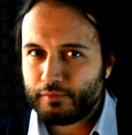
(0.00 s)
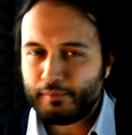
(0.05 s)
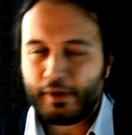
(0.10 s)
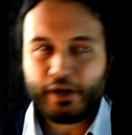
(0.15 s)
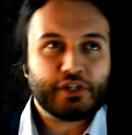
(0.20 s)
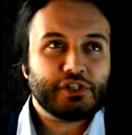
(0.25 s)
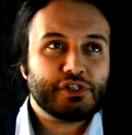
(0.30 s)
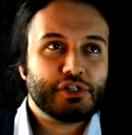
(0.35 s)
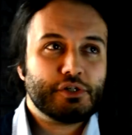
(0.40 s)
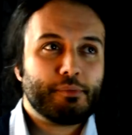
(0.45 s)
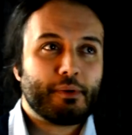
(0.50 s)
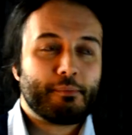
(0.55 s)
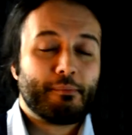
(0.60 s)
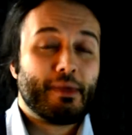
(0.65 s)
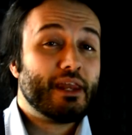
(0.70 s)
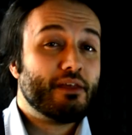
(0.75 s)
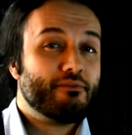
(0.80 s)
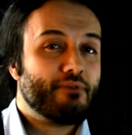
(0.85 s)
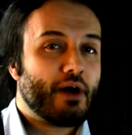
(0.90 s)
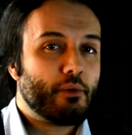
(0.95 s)
mind you, but
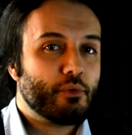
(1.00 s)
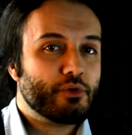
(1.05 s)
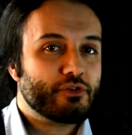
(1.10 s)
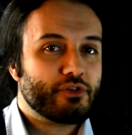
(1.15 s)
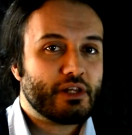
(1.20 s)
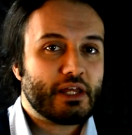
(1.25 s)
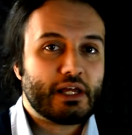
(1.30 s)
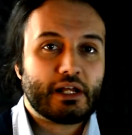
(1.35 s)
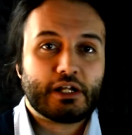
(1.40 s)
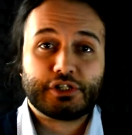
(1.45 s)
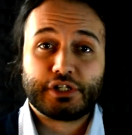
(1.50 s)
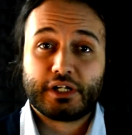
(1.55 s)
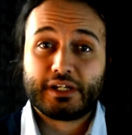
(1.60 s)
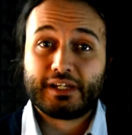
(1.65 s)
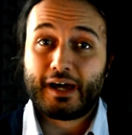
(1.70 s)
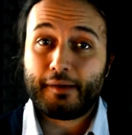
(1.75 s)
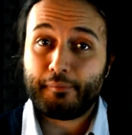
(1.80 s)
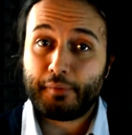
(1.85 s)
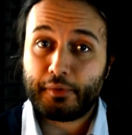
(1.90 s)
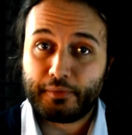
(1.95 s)
many vowels in English are
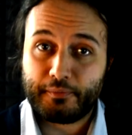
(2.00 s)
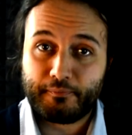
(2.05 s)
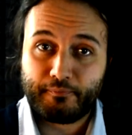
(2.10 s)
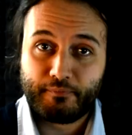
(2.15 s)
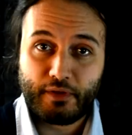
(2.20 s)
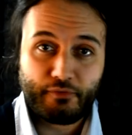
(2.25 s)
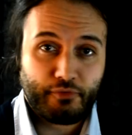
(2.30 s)
double.